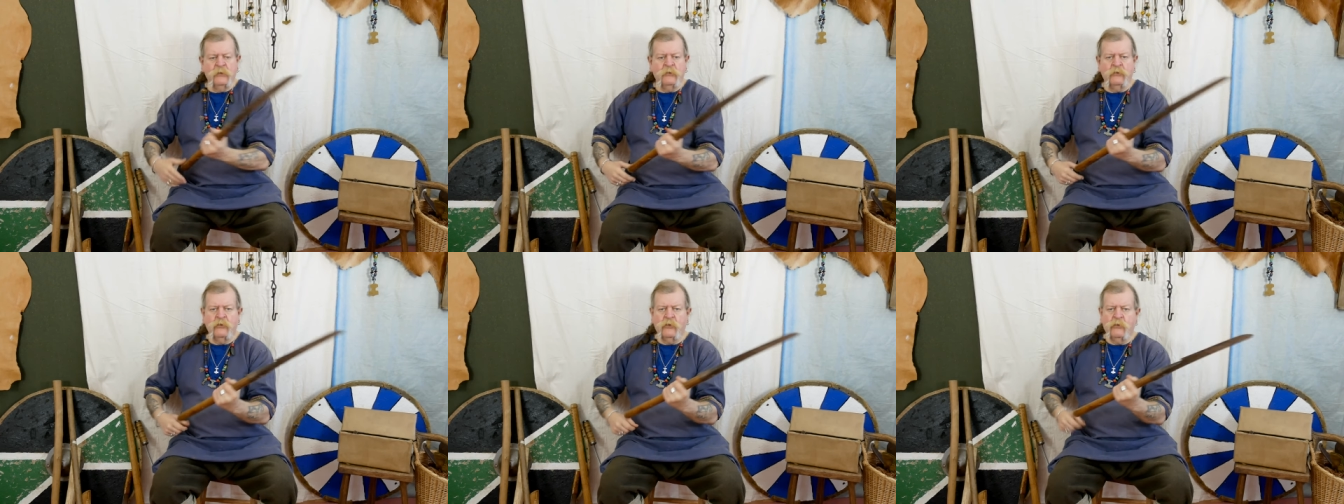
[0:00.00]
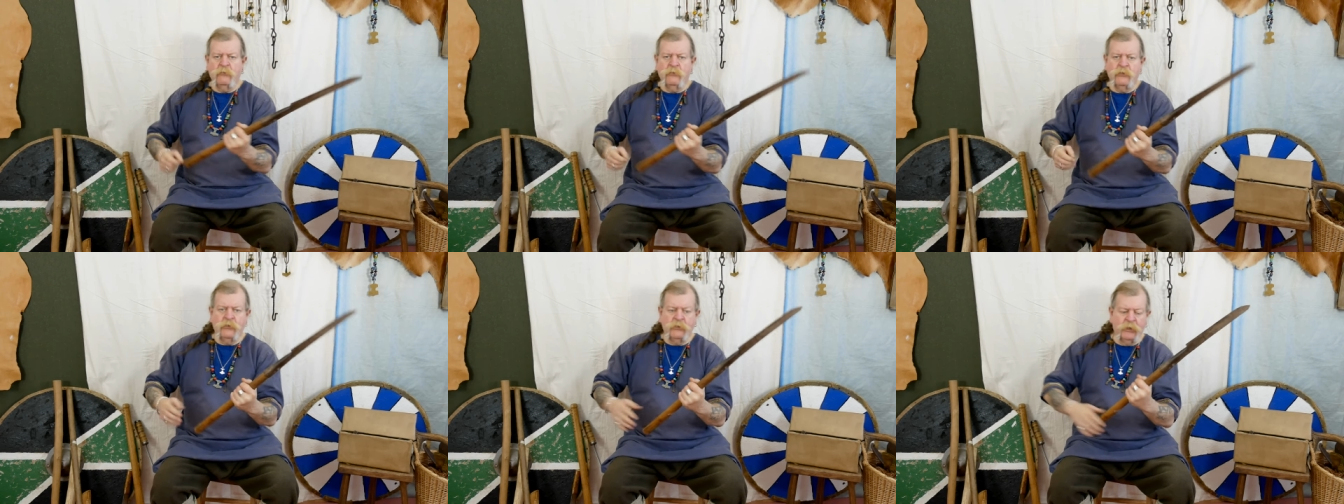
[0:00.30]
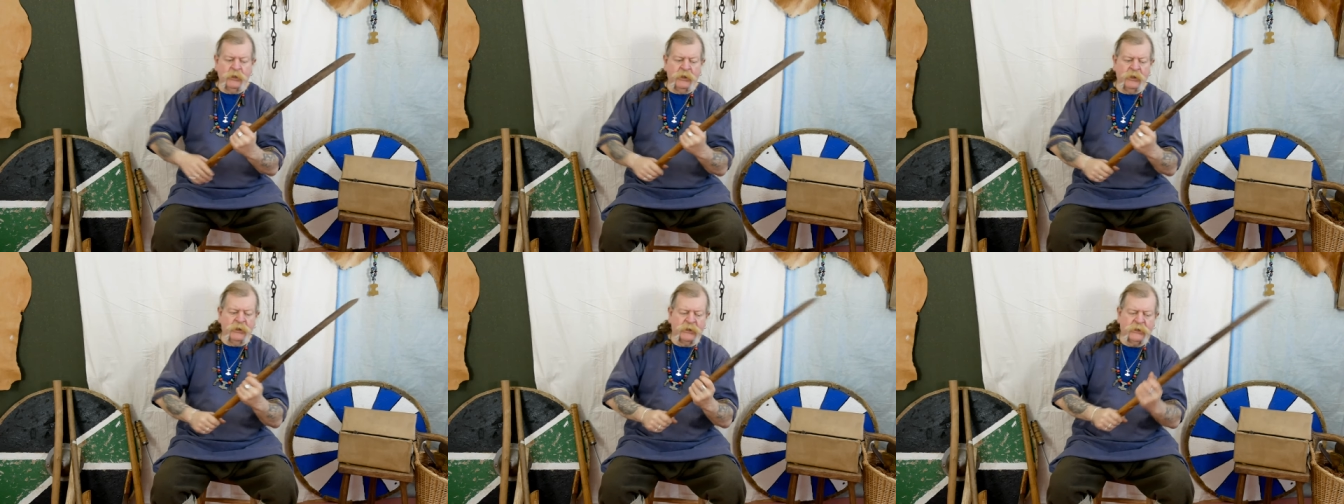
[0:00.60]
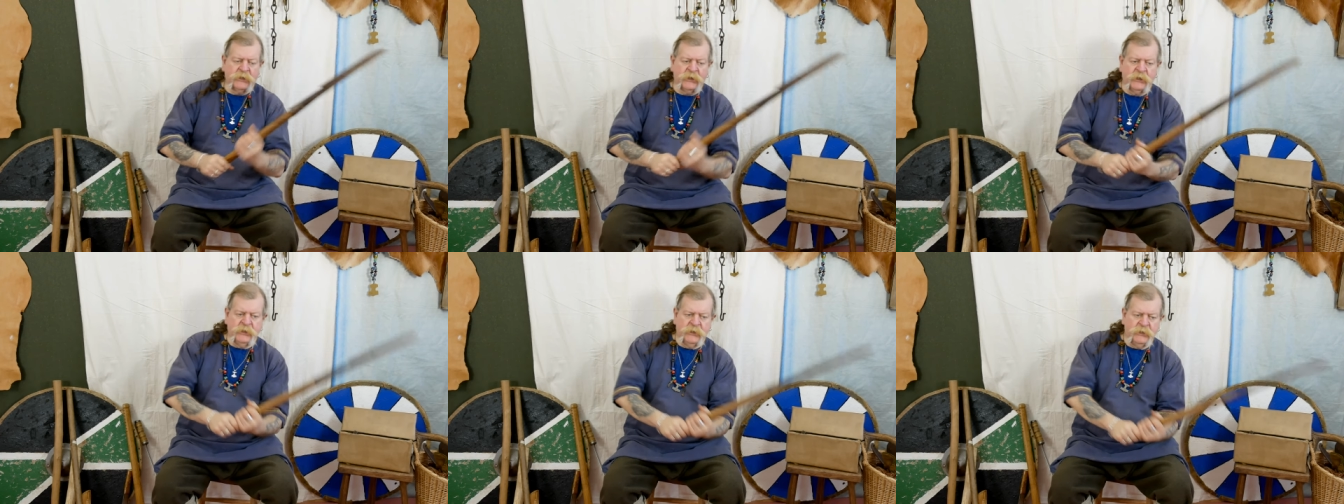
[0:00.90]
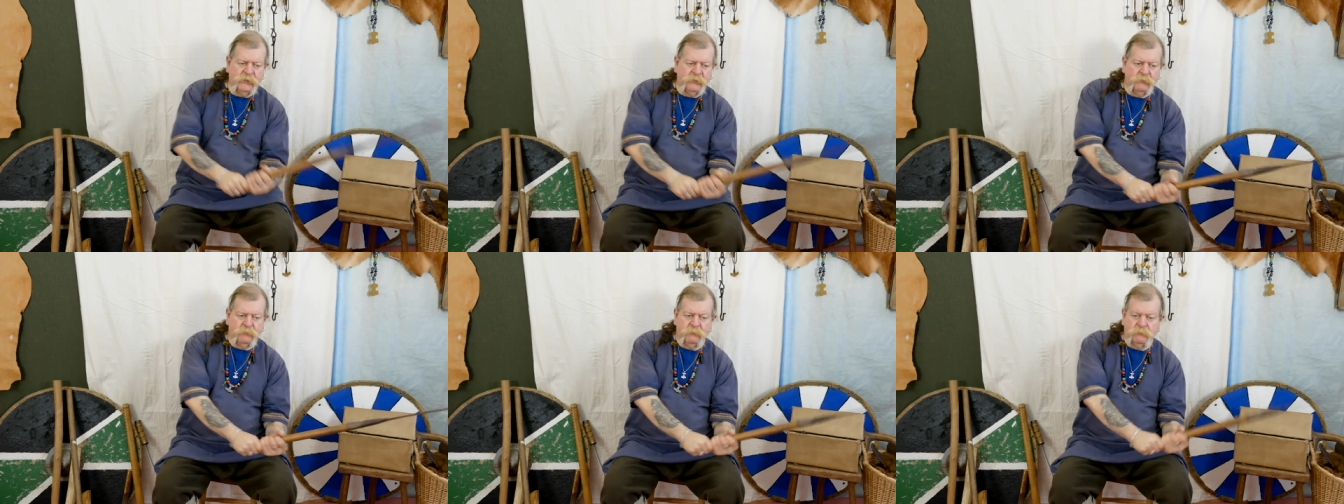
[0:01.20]
or more
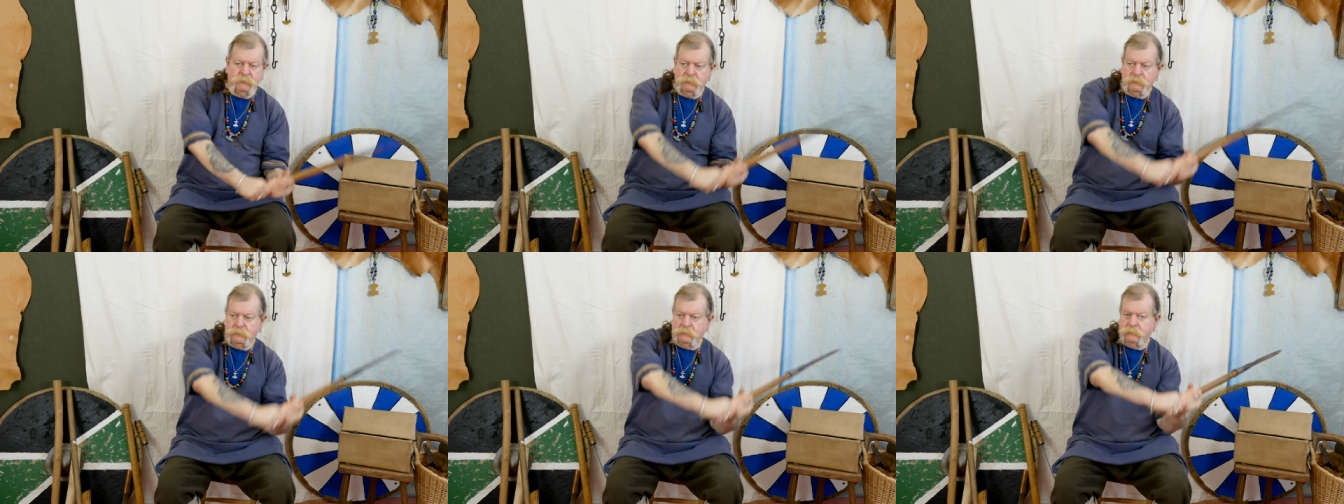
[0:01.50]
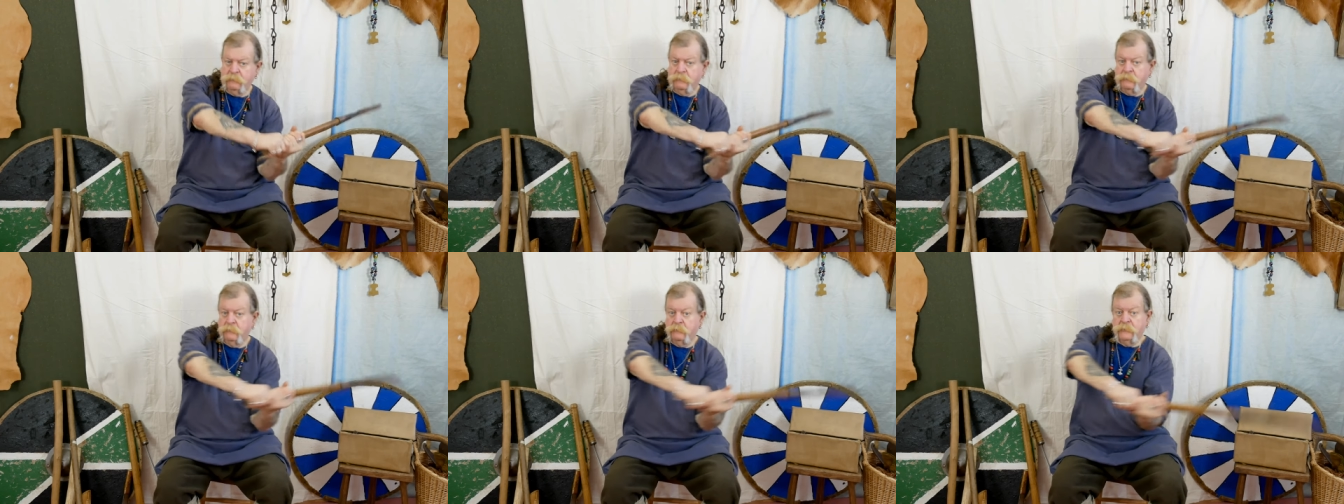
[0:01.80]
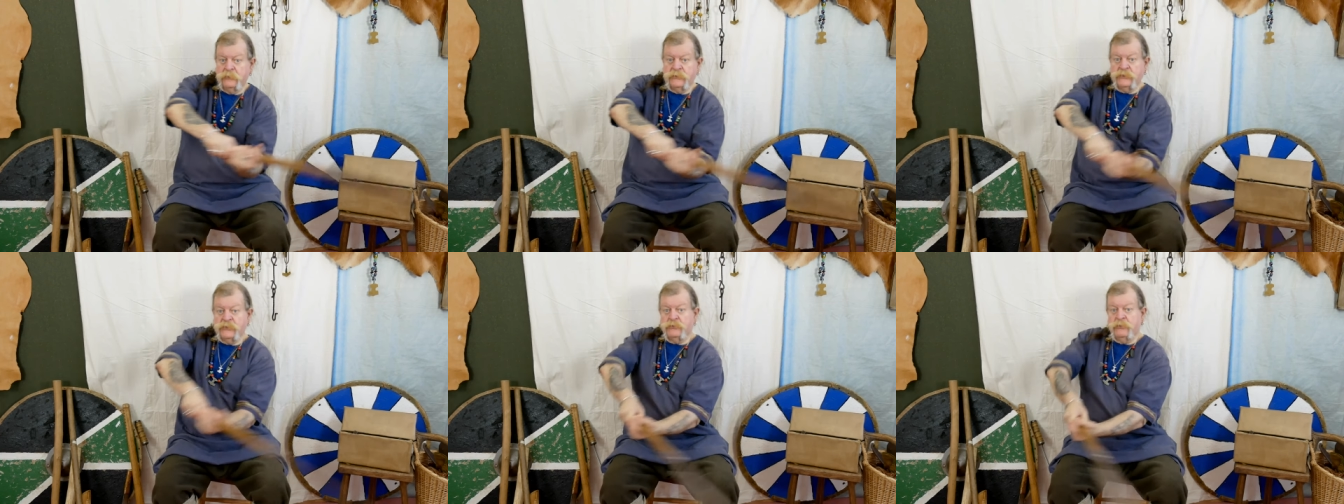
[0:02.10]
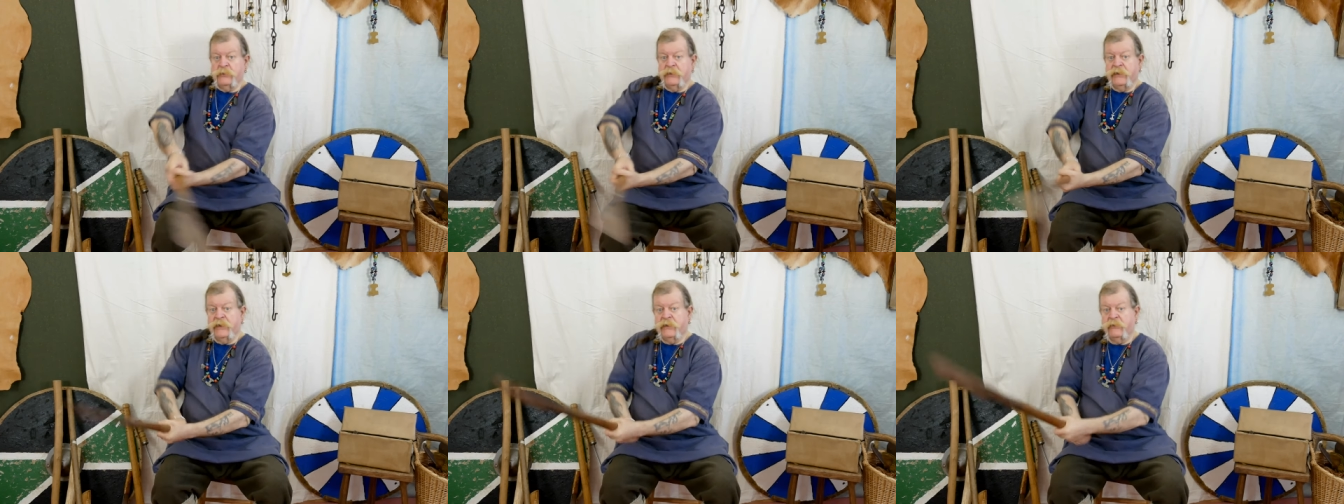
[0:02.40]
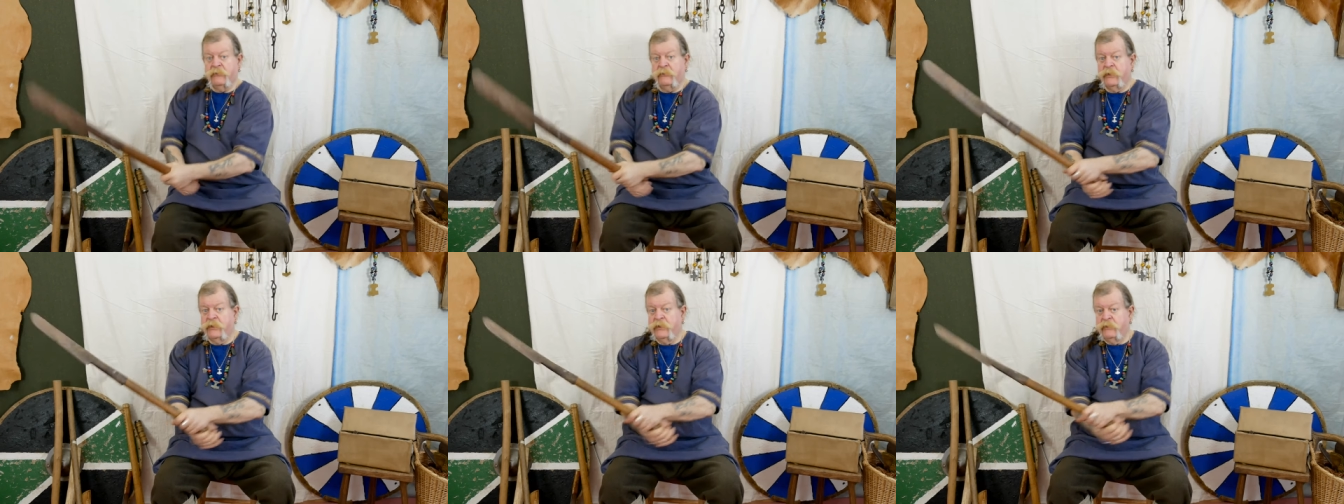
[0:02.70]
likely swing it
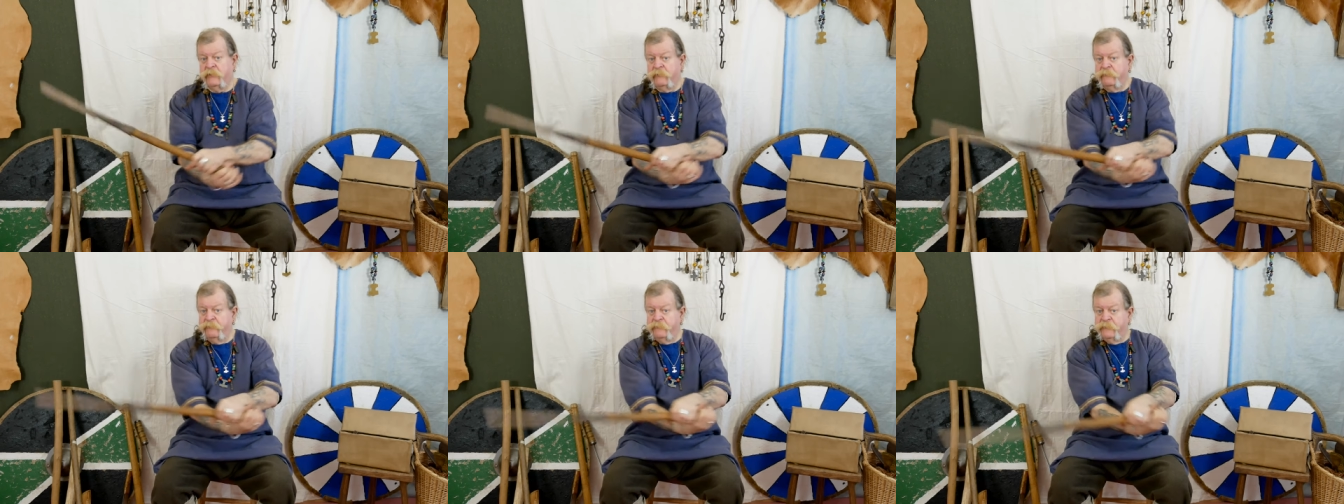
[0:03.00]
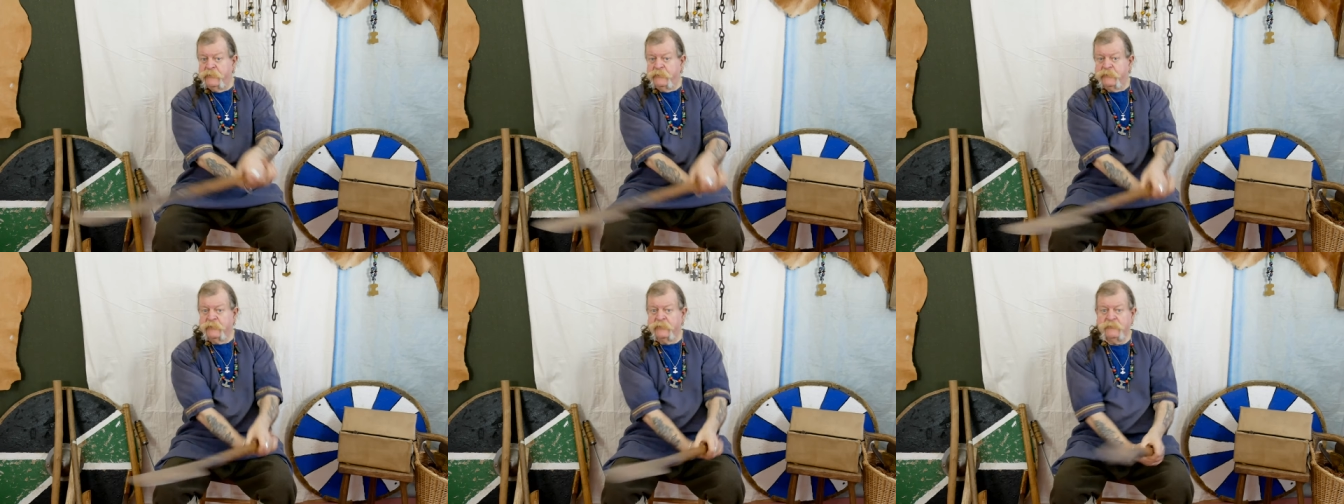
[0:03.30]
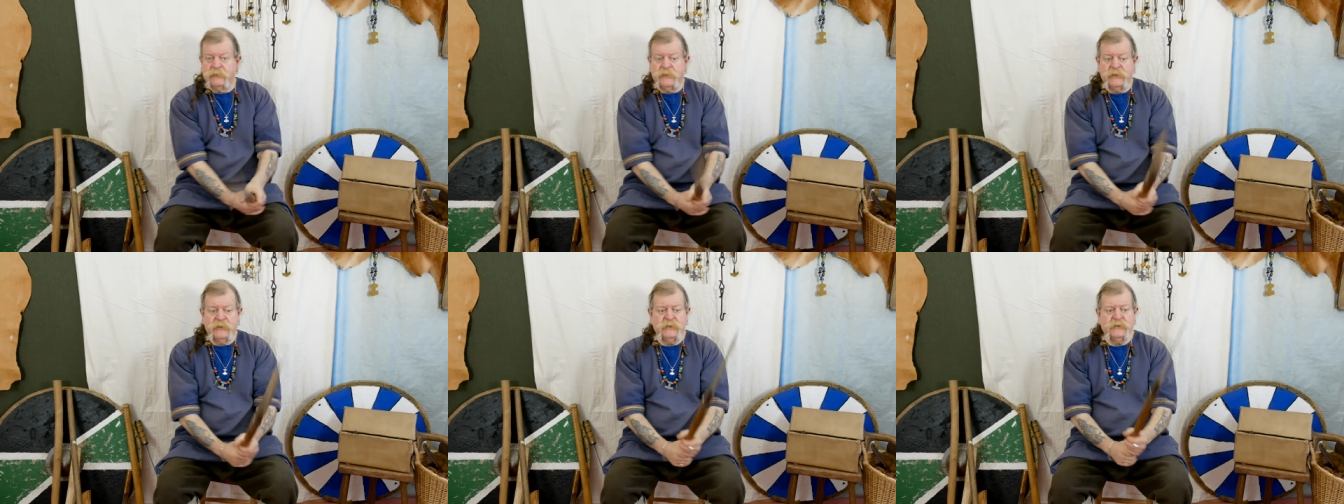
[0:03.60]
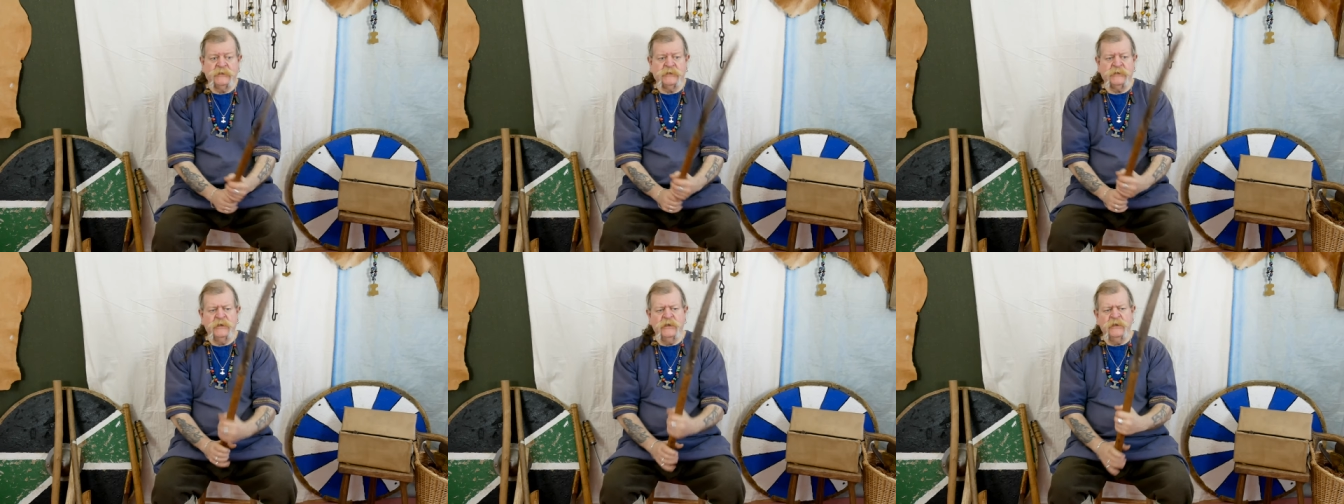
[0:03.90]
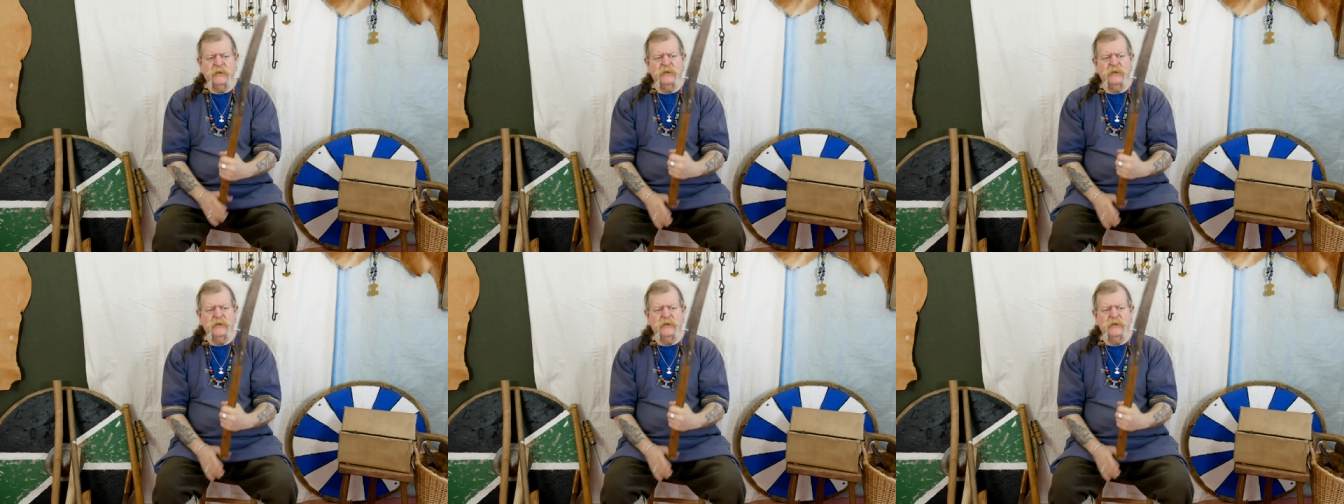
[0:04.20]
around, figure of eights.